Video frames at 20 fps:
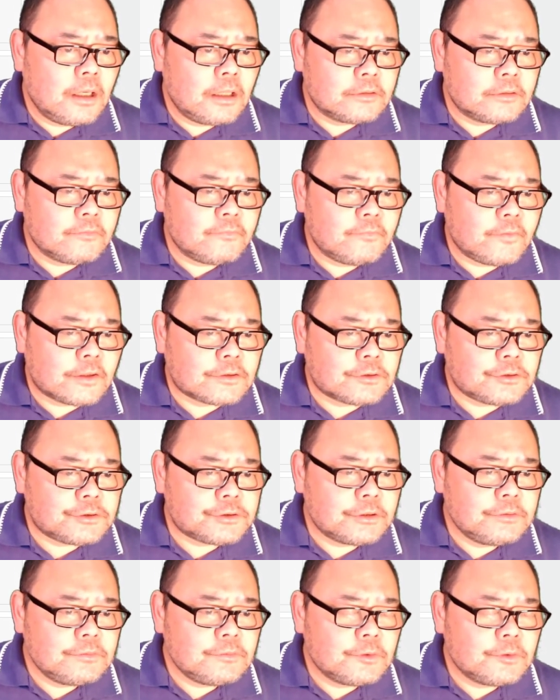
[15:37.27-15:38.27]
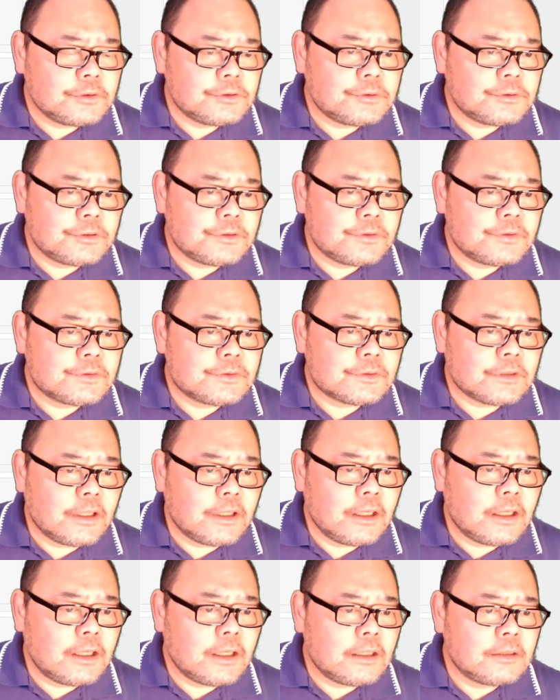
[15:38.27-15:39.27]
uh, the function, which is
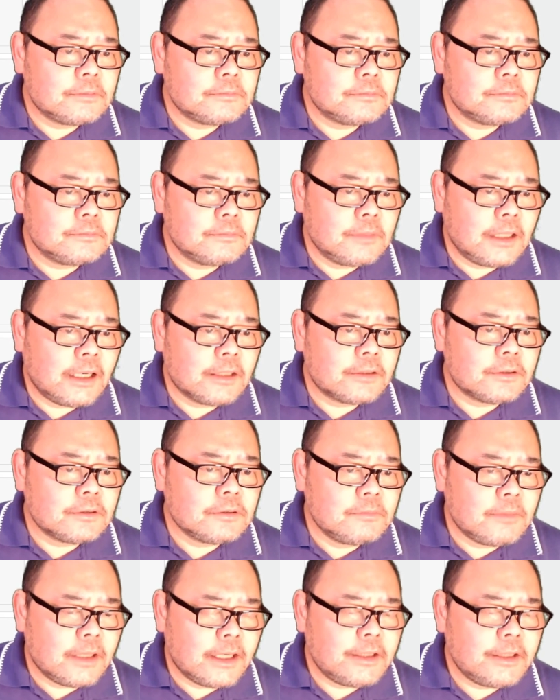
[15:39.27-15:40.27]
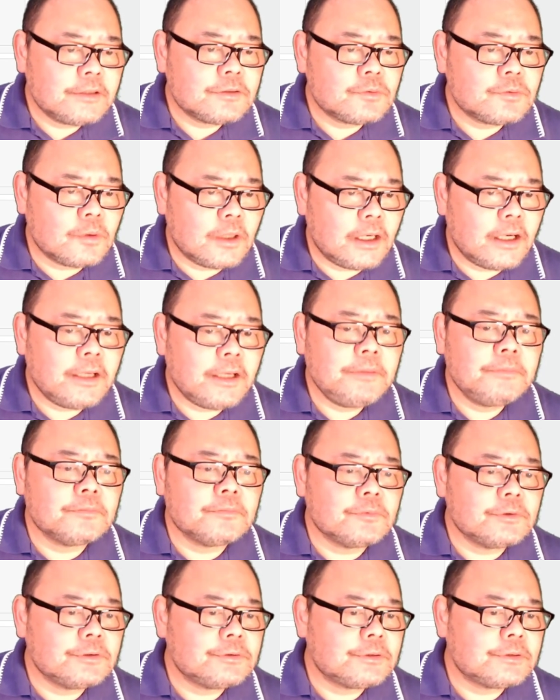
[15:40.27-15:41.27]
uh, model minus y,
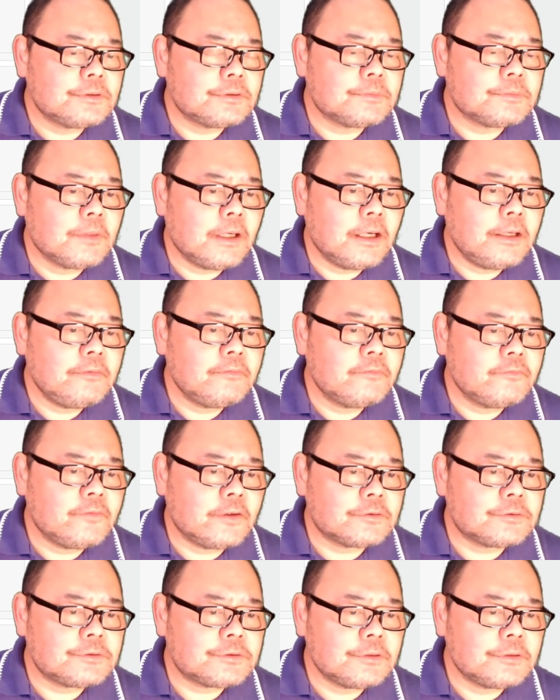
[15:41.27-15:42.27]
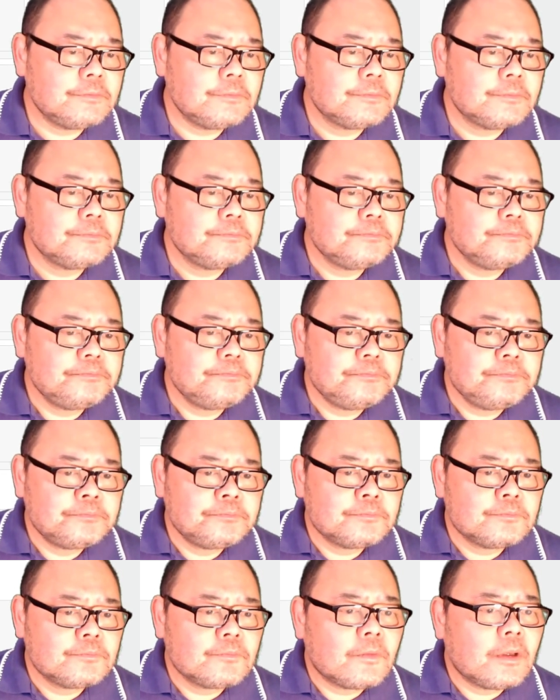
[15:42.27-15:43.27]
which is my function.
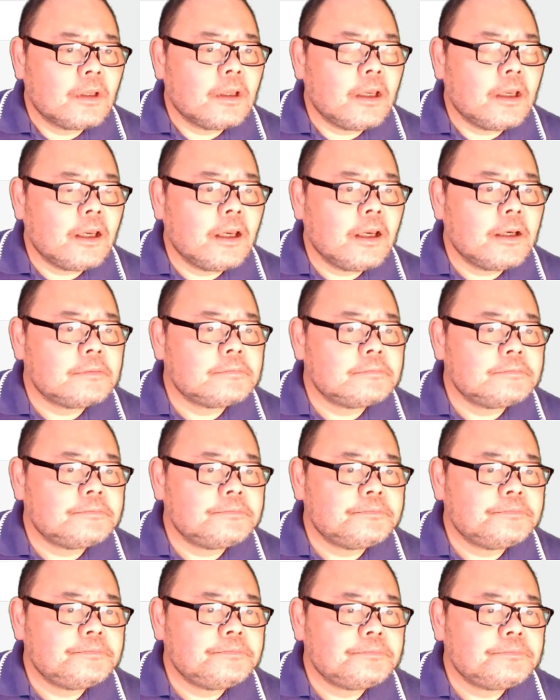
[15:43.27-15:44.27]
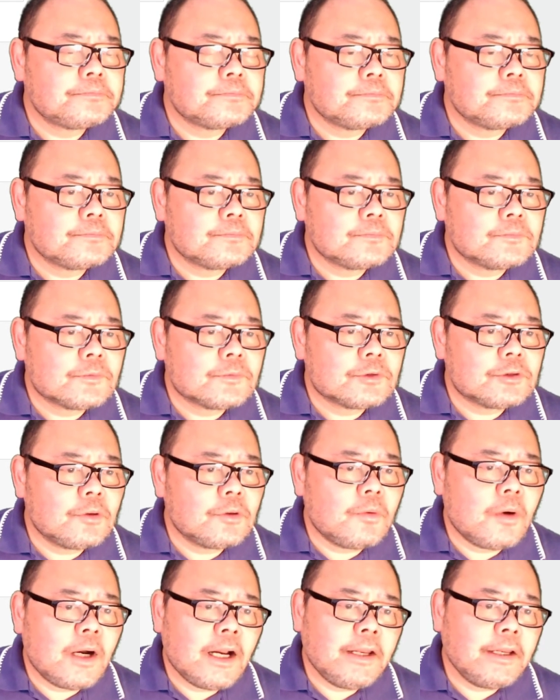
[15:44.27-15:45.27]
And um, so
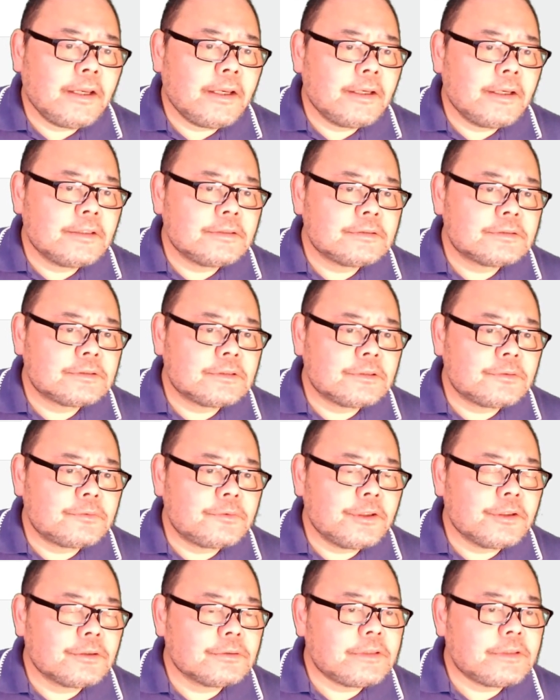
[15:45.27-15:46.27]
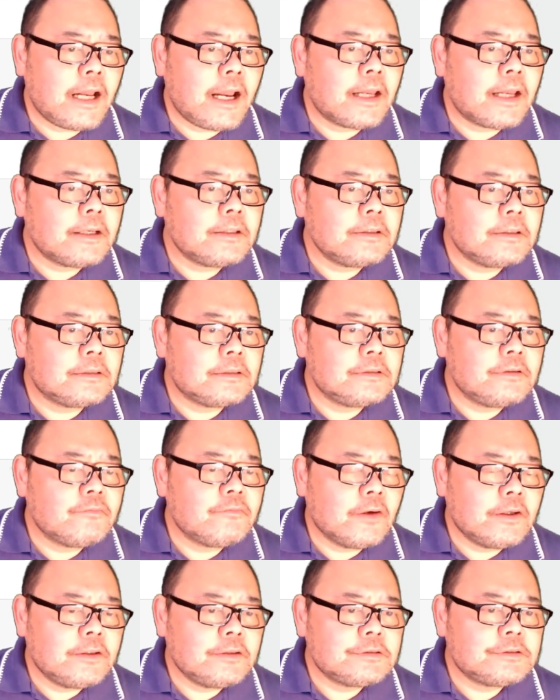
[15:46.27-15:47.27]
y is the real data, and
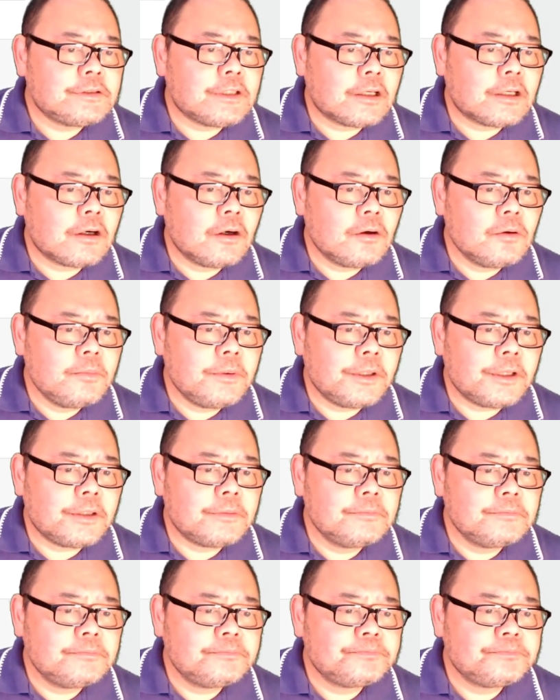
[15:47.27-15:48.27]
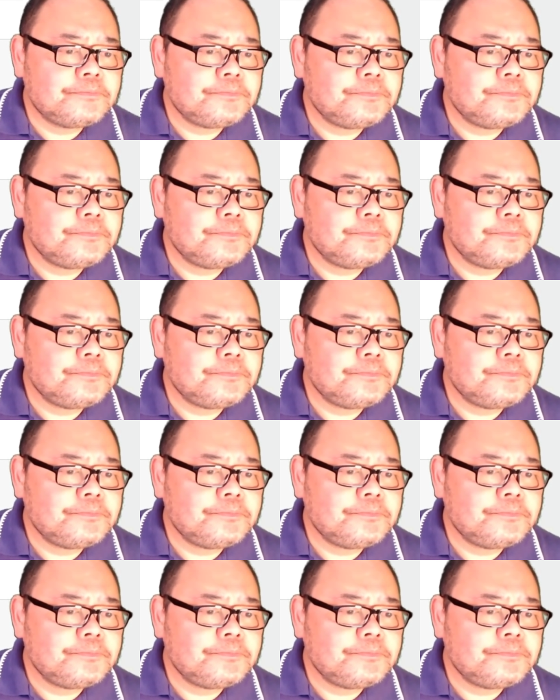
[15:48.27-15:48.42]
define the Jacobian